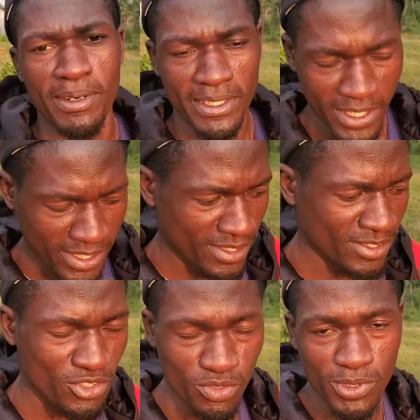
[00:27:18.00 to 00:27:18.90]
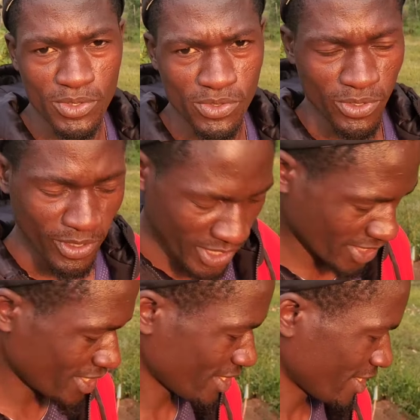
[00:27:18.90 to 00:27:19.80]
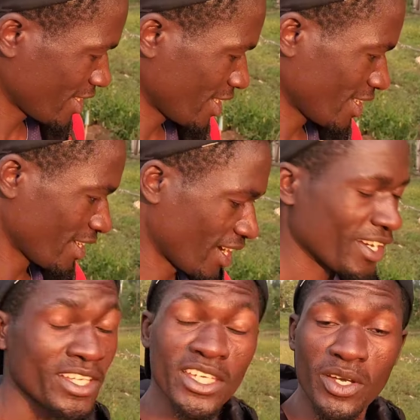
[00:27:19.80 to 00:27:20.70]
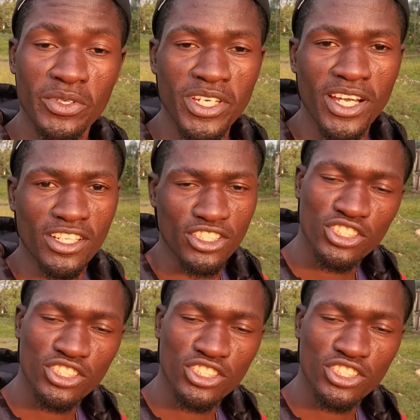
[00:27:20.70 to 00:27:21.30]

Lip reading: again, Trooper 208, and here we are,